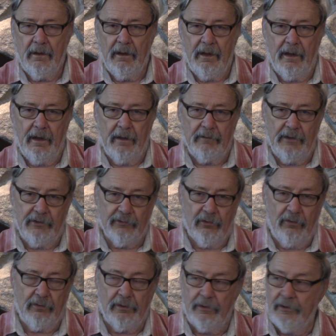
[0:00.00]
And these
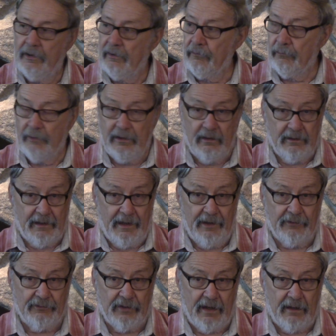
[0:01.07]
older deer
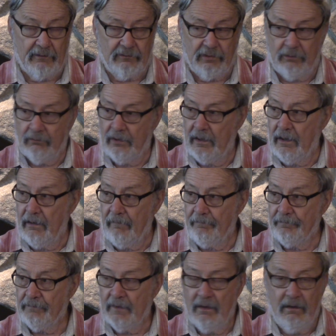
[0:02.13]
realize that. So, well,
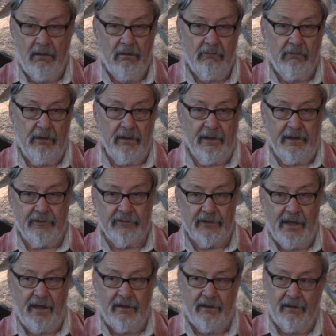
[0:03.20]
we like
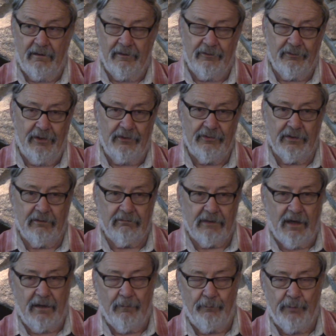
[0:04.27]
stand hunters. Once you've
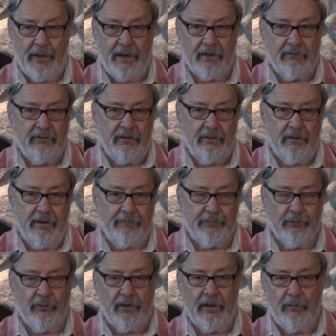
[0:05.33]
got them pegged, we don't have to
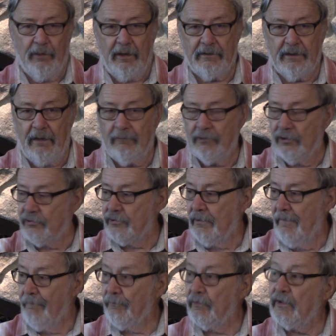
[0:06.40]
worry about them. Just
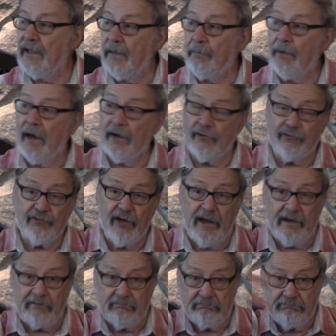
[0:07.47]
keep out of
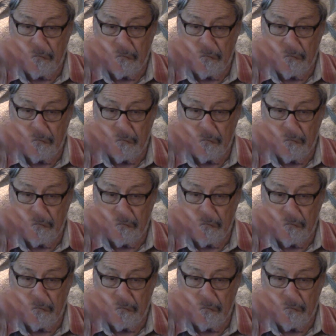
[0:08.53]
sight.